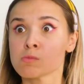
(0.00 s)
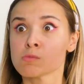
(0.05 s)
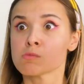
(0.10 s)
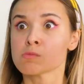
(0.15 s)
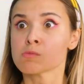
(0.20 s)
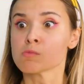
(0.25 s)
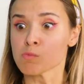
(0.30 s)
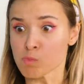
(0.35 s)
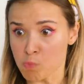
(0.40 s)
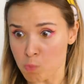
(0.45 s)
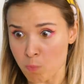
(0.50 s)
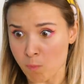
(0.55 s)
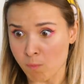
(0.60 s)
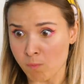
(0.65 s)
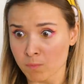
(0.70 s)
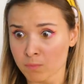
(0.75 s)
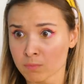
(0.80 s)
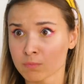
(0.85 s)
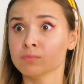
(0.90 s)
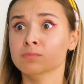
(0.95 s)
It was
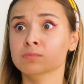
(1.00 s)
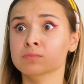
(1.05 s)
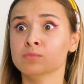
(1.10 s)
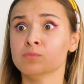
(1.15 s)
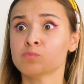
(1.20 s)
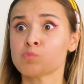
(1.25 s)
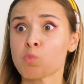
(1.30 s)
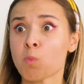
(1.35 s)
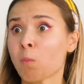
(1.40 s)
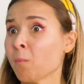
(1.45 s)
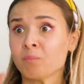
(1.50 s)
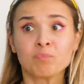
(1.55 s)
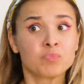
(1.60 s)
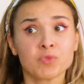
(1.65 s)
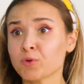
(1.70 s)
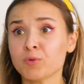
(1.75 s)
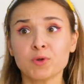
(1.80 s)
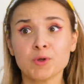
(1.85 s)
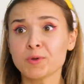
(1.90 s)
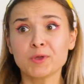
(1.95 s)
an accident! Uh,
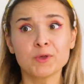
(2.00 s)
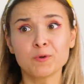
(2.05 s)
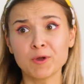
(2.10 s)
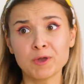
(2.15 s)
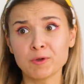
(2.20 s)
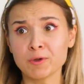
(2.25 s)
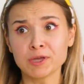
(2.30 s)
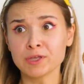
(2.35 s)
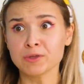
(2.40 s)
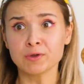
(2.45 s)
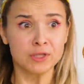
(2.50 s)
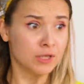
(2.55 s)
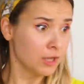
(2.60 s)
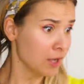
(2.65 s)
let me try to fix